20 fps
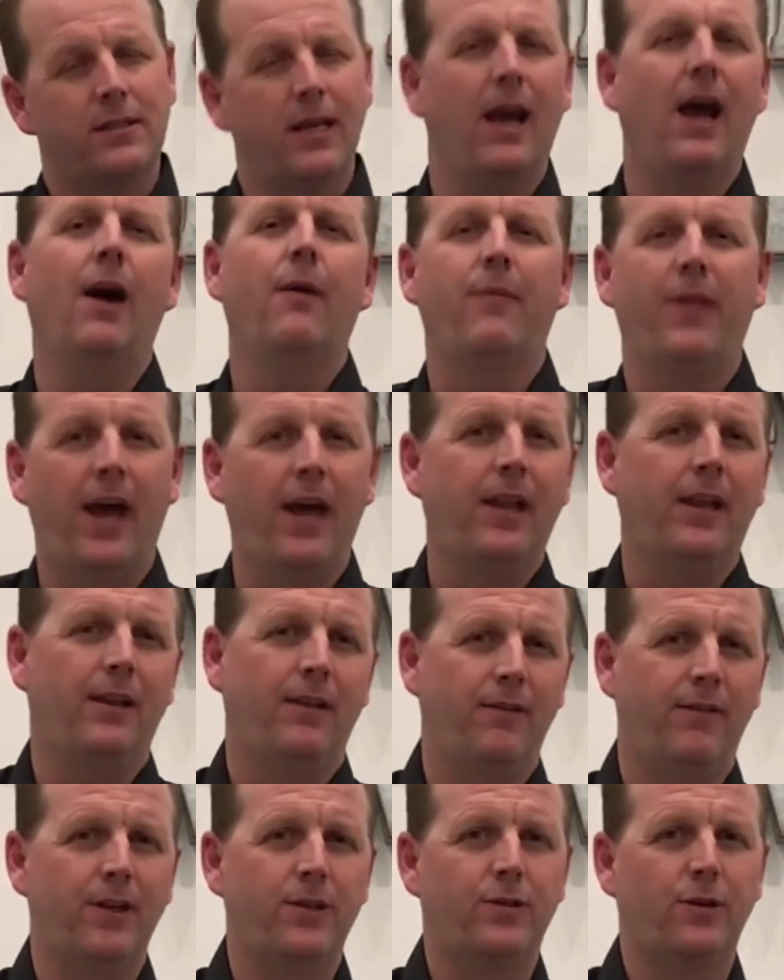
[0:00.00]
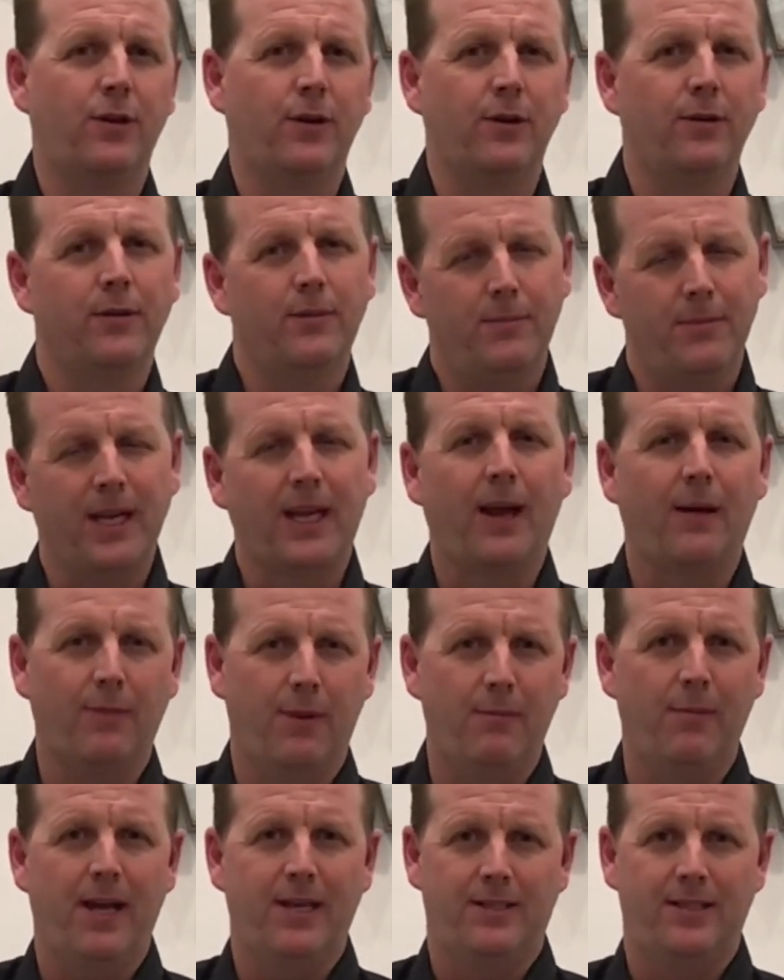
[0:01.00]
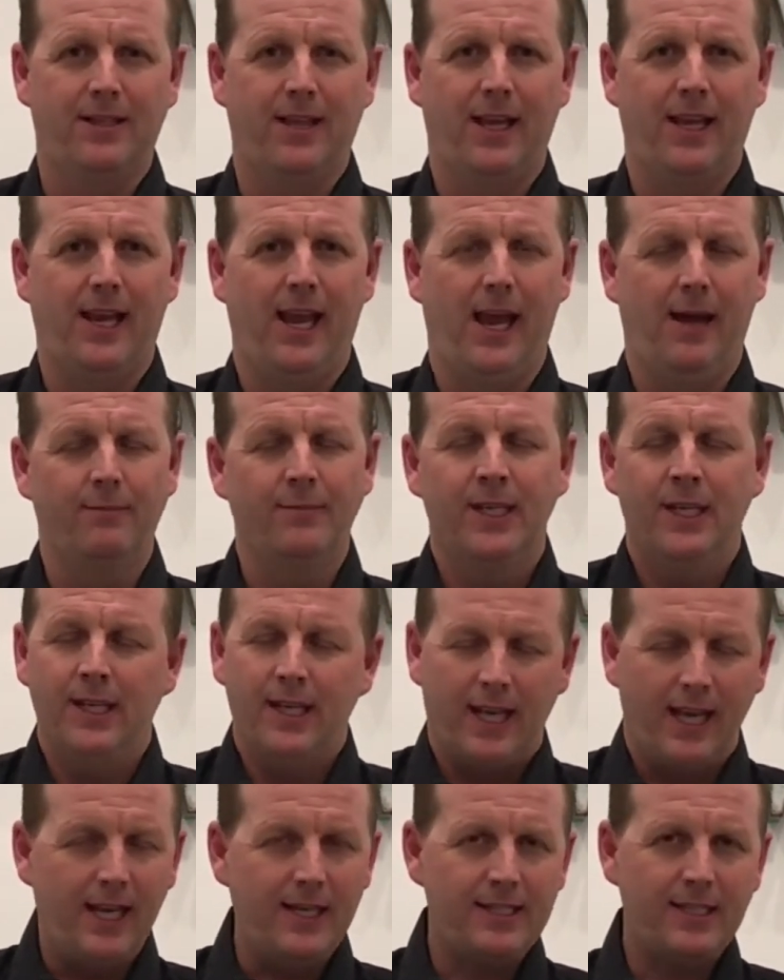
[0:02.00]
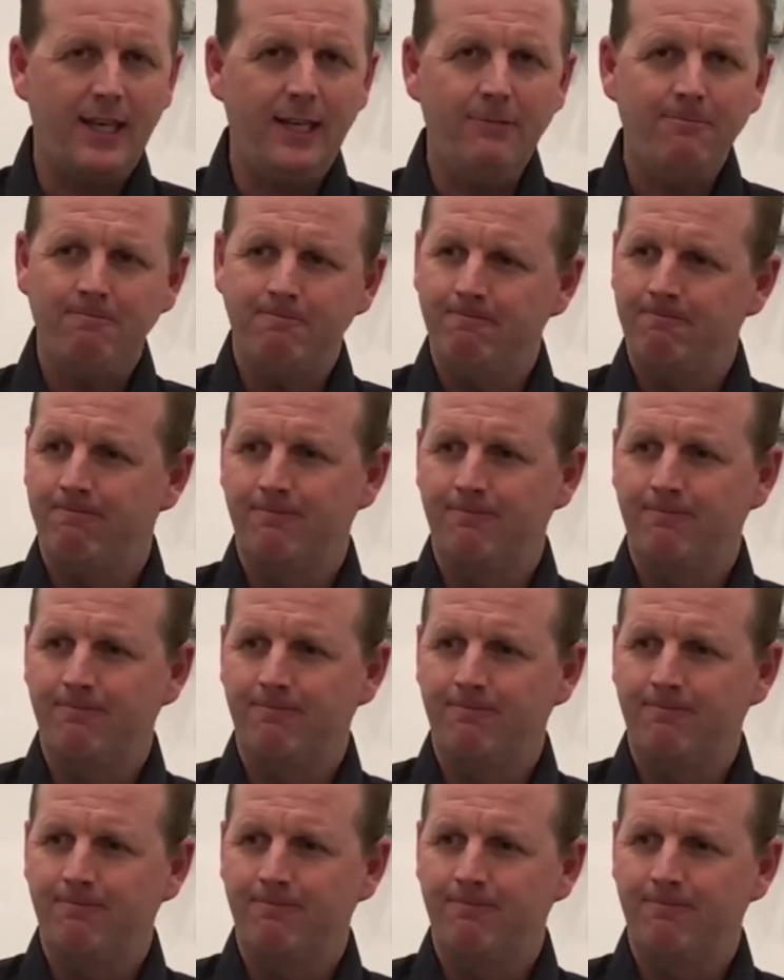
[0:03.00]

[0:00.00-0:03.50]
to help that individual become the best that they can. Easy?